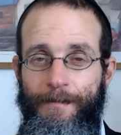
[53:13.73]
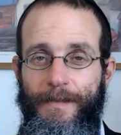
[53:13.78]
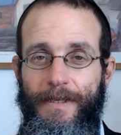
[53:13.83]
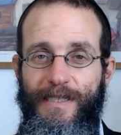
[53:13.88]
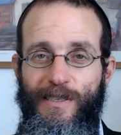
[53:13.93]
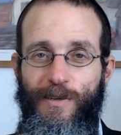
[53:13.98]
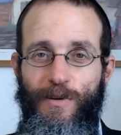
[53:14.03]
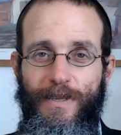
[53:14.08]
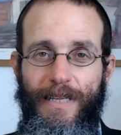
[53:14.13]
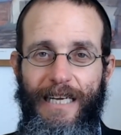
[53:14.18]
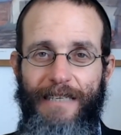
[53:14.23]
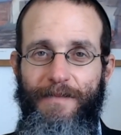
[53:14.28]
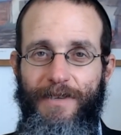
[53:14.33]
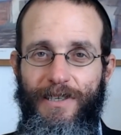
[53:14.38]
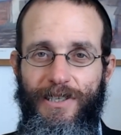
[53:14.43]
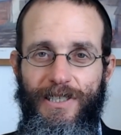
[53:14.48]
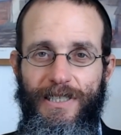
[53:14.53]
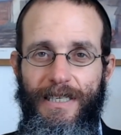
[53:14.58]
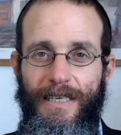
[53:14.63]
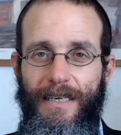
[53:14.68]
Seudat
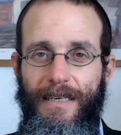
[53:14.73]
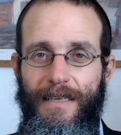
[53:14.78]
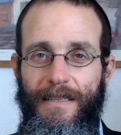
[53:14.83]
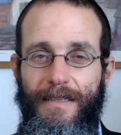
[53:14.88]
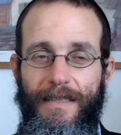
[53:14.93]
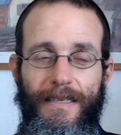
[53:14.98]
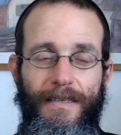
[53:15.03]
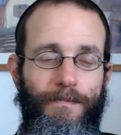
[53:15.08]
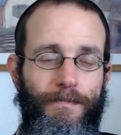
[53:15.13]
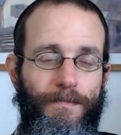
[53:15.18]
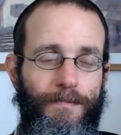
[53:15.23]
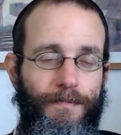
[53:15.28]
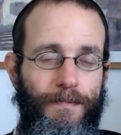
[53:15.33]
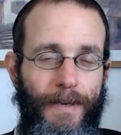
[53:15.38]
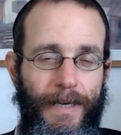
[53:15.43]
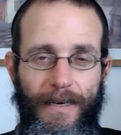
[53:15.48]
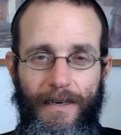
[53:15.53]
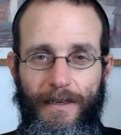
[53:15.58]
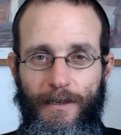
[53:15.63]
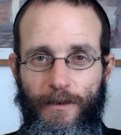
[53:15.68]
Mashiach, the
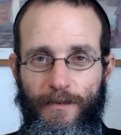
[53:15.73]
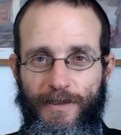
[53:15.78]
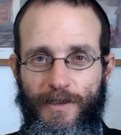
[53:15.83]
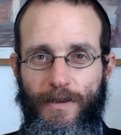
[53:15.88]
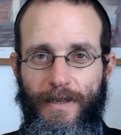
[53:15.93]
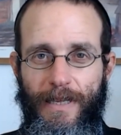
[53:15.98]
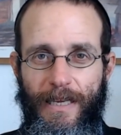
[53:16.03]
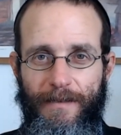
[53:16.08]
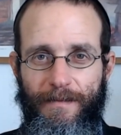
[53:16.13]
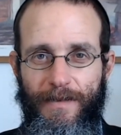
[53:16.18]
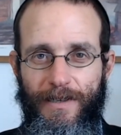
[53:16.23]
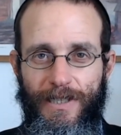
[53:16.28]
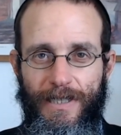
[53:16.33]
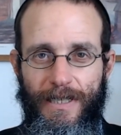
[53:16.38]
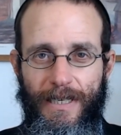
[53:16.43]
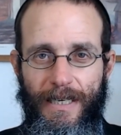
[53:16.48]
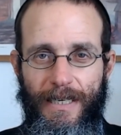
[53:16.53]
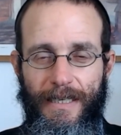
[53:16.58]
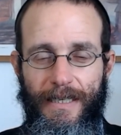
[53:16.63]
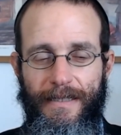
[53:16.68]
pinnacle of Seudat
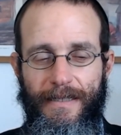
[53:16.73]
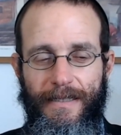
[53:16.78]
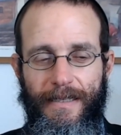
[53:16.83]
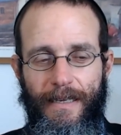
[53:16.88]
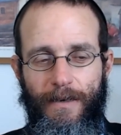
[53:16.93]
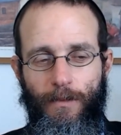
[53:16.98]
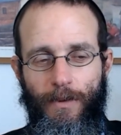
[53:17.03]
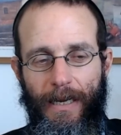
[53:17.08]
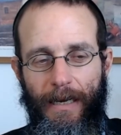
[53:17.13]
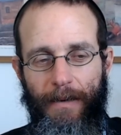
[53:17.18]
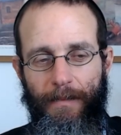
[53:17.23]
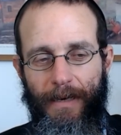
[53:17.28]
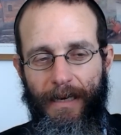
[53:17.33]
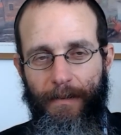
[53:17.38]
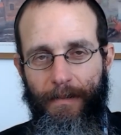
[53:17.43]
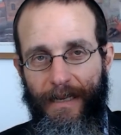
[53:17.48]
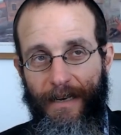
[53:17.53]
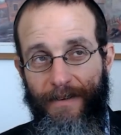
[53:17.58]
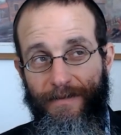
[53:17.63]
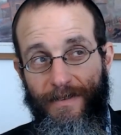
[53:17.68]
Mashiach is that when I'm
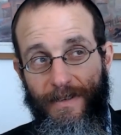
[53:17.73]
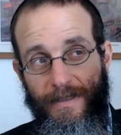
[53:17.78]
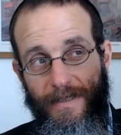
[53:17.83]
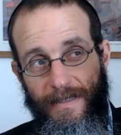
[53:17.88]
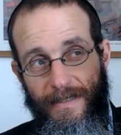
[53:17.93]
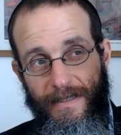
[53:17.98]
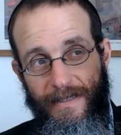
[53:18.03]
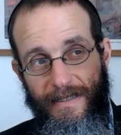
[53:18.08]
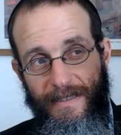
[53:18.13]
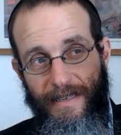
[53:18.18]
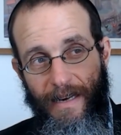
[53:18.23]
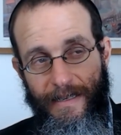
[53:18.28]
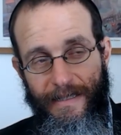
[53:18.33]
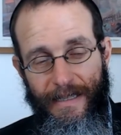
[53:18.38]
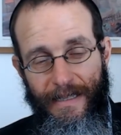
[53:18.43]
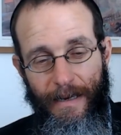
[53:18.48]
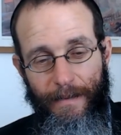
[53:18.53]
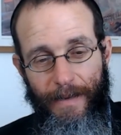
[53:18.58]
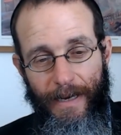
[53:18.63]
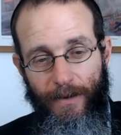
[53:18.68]
able, after the stars
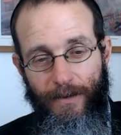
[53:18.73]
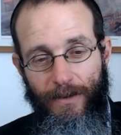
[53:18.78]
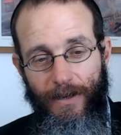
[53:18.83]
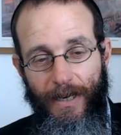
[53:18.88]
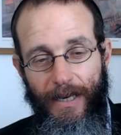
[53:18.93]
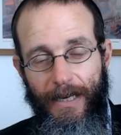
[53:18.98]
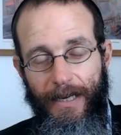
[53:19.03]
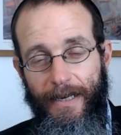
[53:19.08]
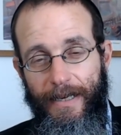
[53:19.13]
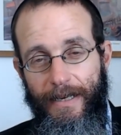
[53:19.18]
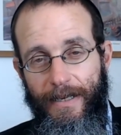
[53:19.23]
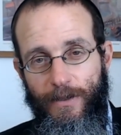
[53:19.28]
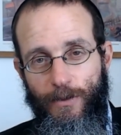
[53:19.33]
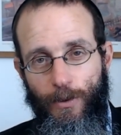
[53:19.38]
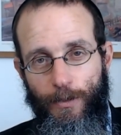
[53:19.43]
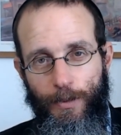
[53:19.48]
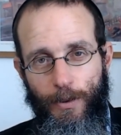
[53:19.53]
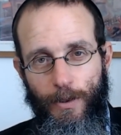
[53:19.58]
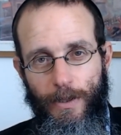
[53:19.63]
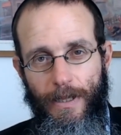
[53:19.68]
come out,
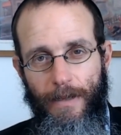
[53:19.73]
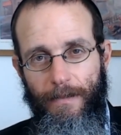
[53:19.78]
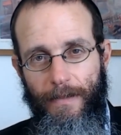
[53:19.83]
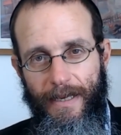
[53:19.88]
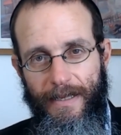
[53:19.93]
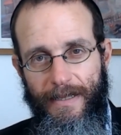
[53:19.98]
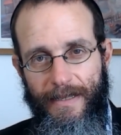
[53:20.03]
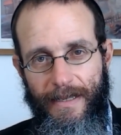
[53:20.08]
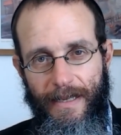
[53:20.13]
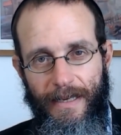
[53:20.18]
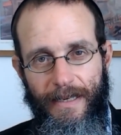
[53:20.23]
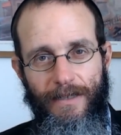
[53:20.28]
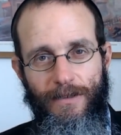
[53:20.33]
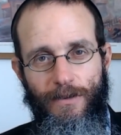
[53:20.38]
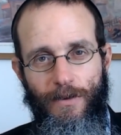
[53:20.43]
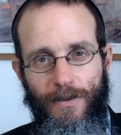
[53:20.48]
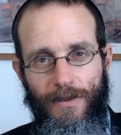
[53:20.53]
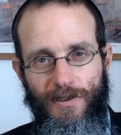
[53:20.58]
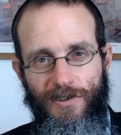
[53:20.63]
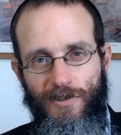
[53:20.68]
to put the matzah
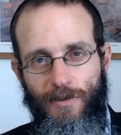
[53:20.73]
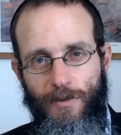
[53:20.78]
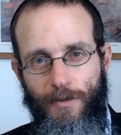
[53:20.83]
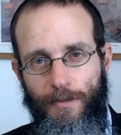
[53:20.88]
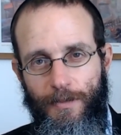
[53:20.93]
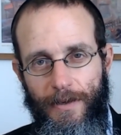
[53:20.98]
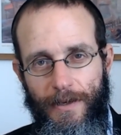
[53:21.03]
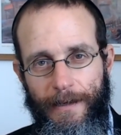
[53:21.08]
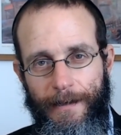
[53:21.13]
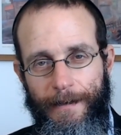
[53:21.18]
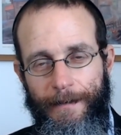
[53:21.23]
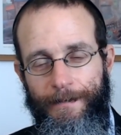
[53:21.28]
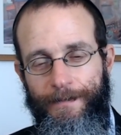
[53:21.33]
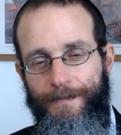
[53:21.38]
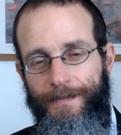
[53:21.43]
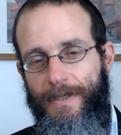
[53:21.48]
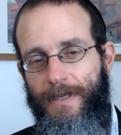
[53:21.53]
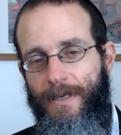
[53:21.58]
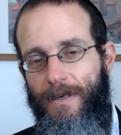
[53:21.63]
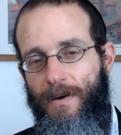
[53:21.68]
into the soup
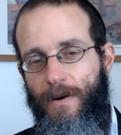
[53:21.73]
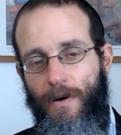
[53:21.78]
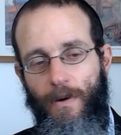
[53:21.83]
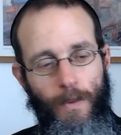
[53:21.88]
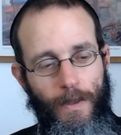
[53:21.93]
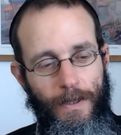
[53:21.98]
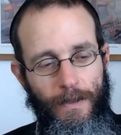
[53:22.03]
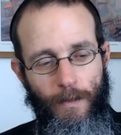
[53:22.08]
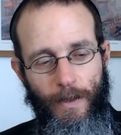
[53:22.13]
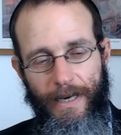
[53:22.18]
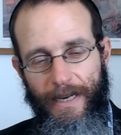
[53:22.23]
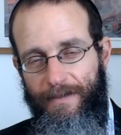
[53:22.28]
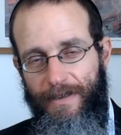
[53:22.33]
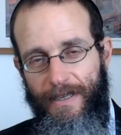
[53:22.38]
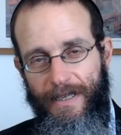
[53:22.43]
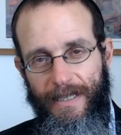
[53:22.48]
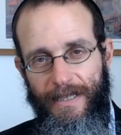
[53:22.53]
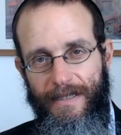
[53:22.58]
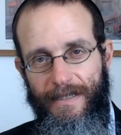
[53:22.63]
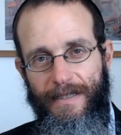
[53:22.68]
or whatever
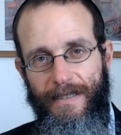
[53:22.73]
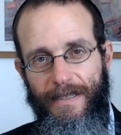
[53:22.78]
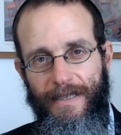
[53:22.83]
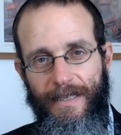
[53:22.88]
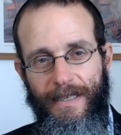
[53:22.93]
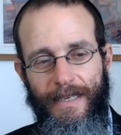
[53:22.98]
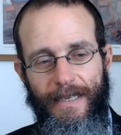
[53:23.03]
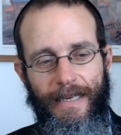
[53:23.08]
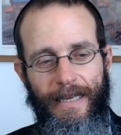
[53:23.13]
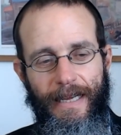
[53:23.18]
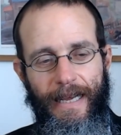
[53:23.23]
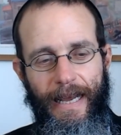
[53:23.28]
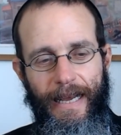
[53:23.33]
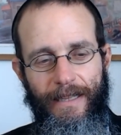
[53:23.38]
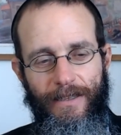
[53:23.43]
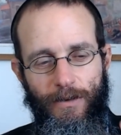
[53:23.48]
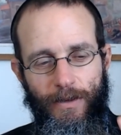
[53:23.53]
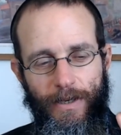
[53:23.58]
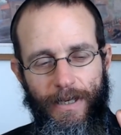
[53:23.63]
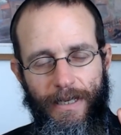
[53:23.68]
it is,
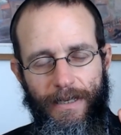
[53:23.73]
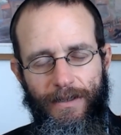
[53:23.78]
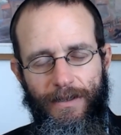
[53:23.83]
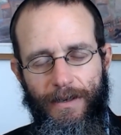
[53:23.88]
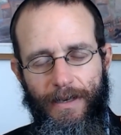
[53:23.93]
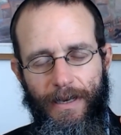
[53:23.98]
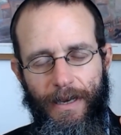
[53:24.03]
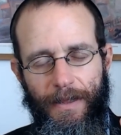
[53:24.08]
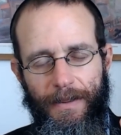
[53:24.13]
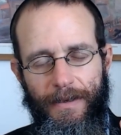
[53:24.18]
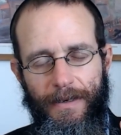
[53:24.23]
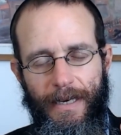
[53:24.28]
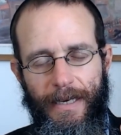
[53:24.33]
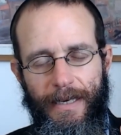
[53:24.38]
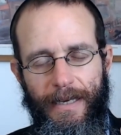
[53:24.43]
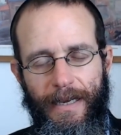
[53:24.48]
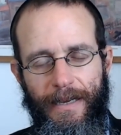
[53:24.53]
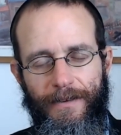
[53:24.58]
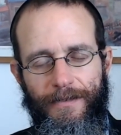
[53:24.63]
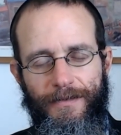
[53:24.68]
and to eat it together,
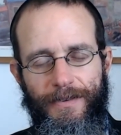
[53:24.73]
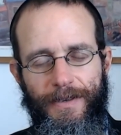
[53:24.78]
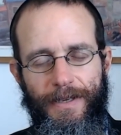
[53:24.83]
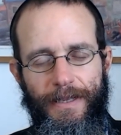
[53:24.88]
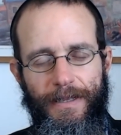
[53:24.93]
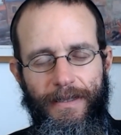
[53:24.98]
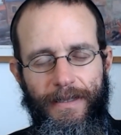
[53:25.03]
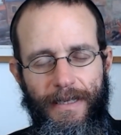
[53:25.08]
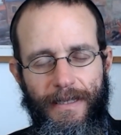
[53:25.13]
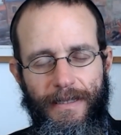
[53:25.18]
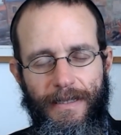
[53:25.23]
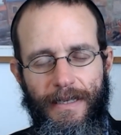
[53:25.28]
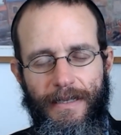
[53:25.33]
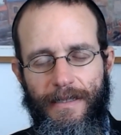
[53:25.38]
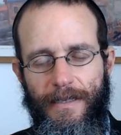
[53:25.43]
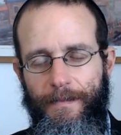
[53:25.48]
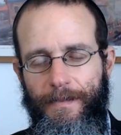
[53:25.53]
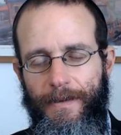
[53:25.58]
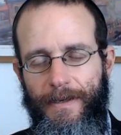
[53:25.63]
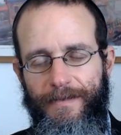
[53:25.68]
and I feel this is
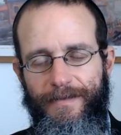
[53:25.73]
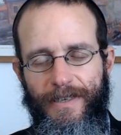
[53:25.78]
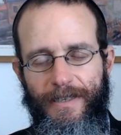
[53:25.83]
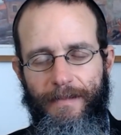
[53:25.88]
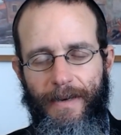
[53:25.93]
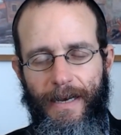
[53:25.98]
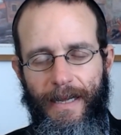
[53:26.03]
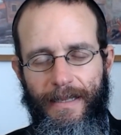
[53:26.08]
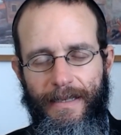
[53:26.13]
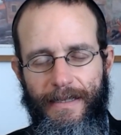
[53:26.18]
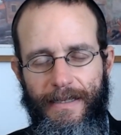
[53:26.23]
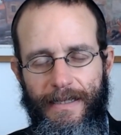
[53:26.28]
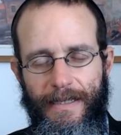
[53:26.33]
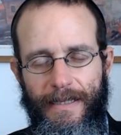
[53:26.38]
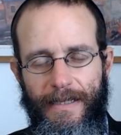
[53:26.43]
the perfect balance.